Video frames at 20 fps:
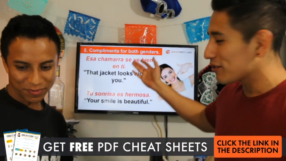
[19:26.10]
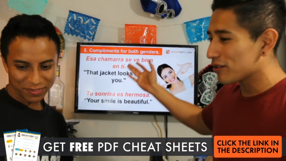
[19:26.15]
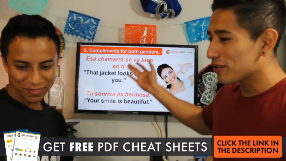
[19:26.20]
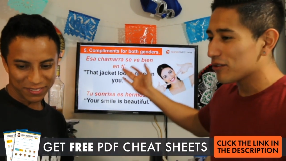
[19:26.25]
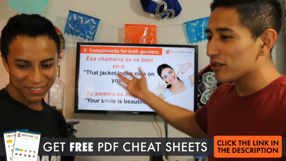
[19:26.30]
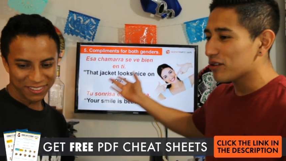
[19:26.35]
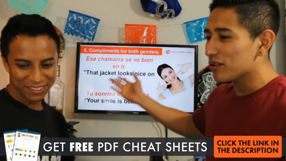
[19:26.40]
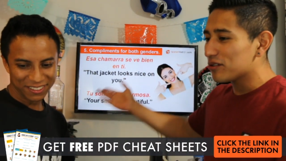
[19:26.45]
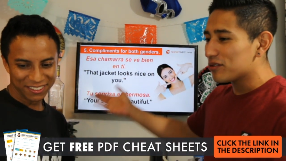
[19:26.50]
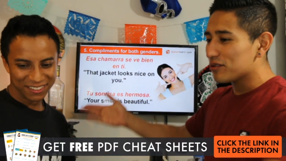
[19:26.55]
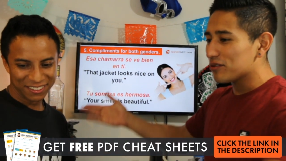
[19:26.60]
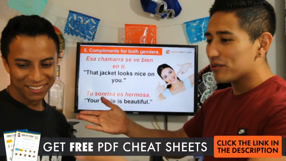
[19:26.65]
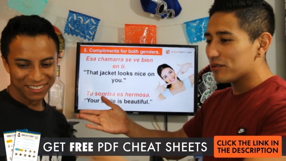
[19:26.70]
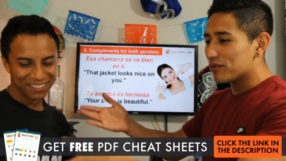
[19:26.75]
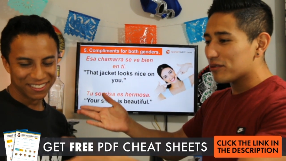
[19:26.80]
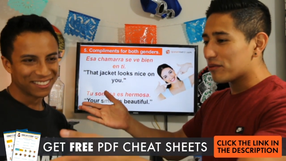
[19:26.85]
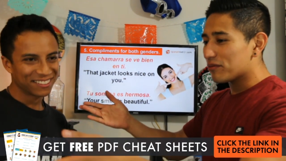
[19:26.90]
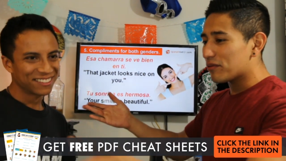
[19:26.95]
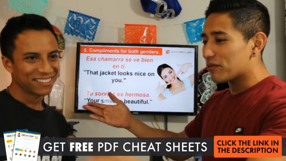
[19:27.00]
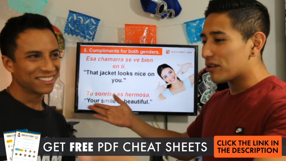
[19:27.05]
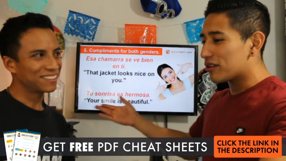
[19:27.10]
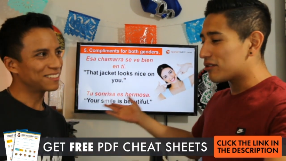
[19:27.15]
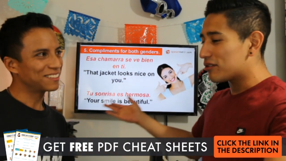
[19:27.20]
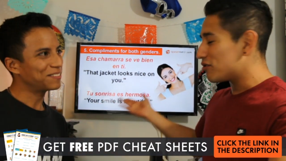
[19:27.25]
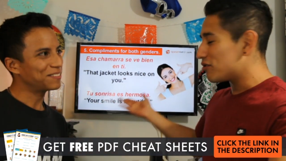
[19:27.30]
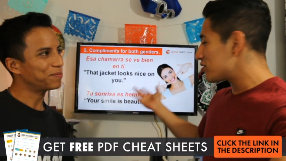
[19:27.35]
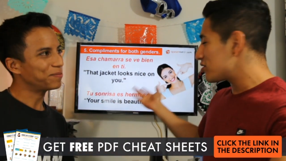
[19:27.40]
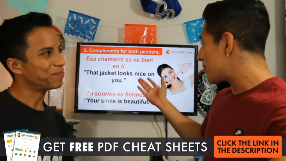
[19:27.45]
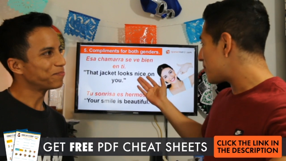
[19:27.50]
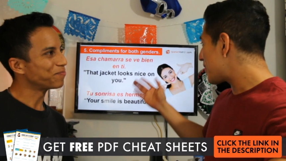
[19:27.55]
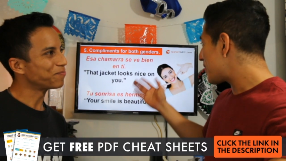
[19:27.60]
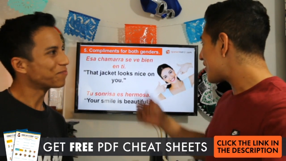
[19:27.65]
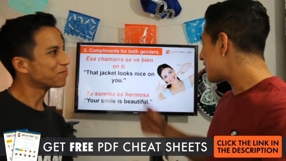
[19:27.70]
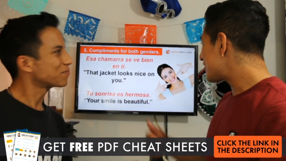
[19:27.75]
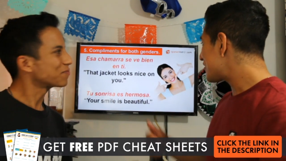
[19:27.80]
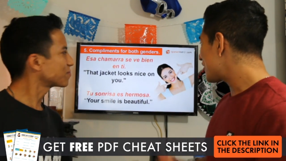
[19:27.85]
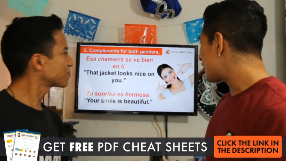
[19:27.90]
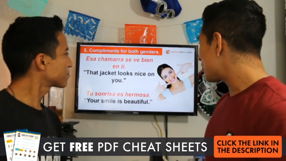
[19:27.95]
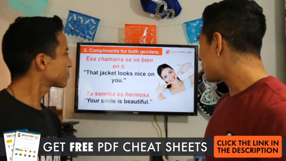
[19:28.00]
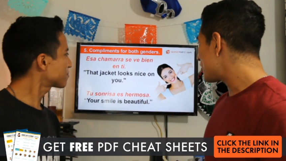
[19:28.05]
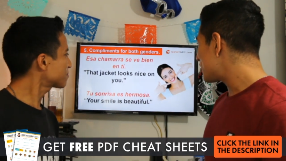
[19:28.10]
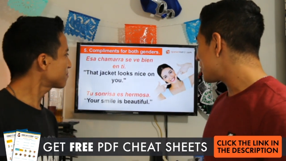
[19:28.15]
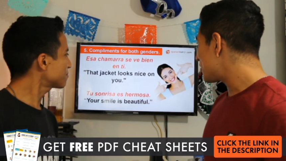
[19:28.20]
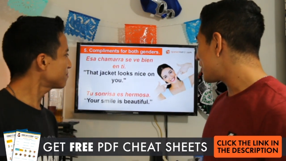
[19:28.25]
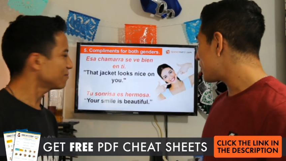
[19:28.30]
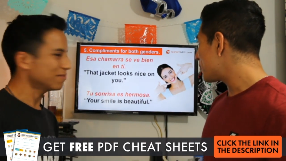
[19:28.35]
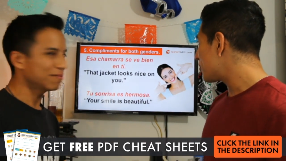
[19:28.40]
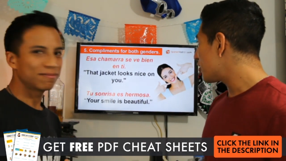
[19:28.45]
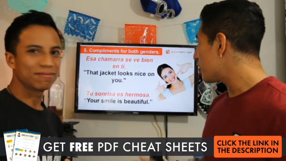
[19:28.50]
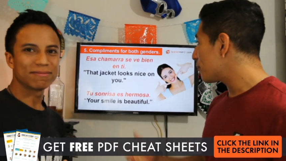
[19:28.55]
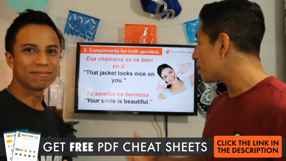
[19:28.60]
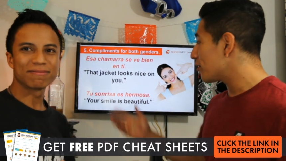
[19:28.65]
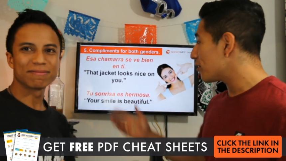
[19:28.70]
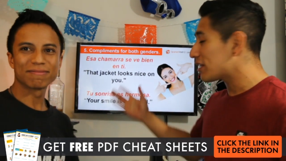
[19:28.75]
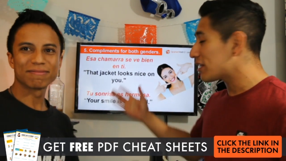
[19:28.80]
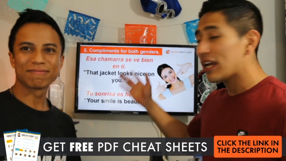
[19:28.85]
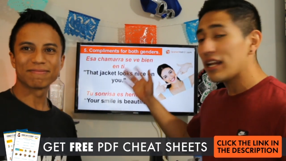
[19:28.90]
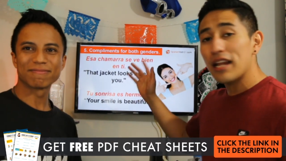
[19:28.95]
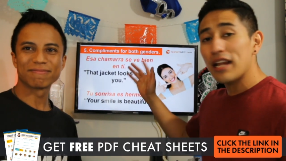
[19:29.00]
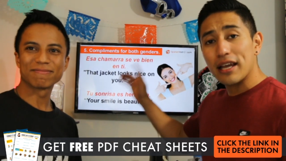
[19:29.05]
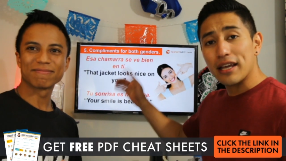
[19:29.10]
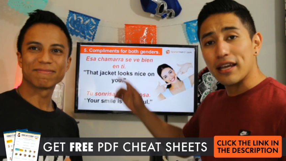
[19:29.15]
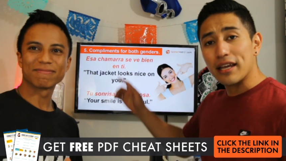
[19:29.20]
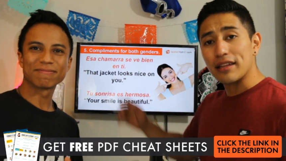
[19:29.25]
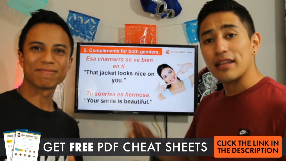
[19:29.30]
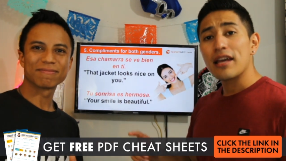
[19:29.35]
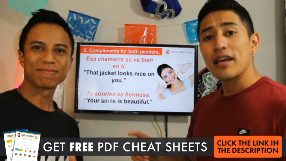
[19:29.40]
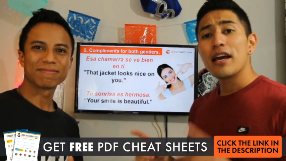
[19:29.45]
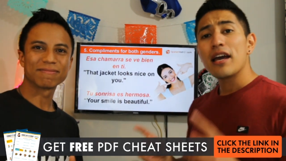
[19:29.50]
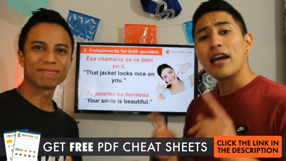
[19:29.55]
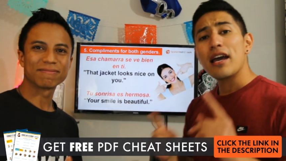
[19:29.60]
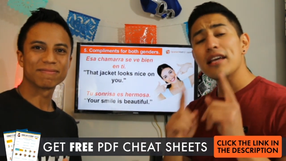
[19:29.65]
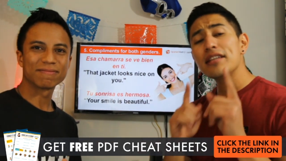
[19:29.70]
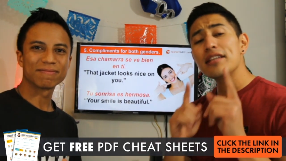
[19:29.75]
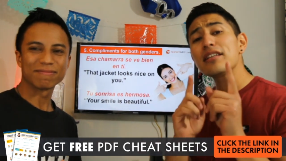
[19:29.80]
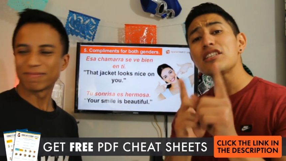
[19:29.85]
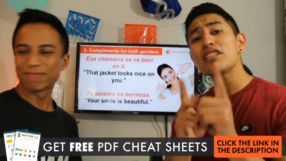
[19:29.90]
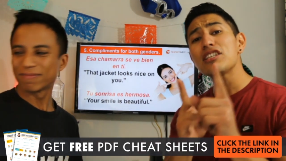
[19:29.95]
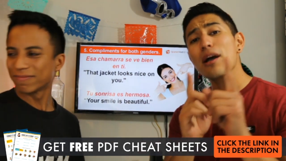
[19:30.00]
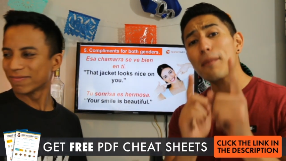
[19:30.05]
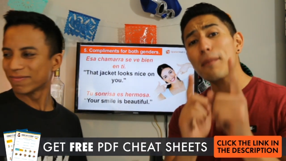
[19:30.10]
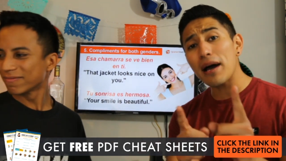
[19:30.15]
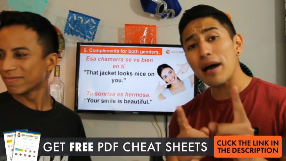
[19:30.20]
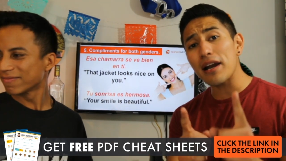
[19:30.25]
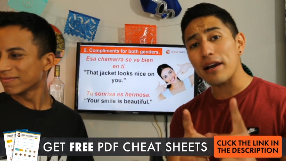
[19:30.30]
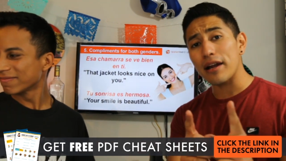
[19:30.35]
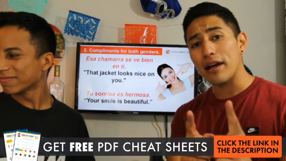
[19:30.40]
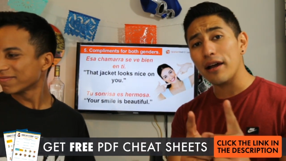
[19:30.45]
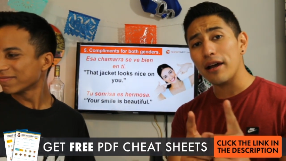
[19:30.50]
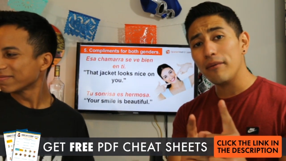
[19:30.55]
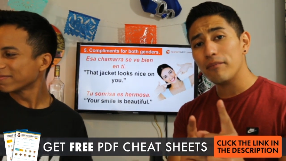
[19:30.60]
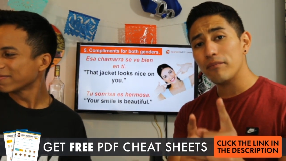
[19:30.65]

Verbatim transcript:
Speaker 1: You, you, well, your chamarra is not with you anymore, but I like it. Esa chamarra,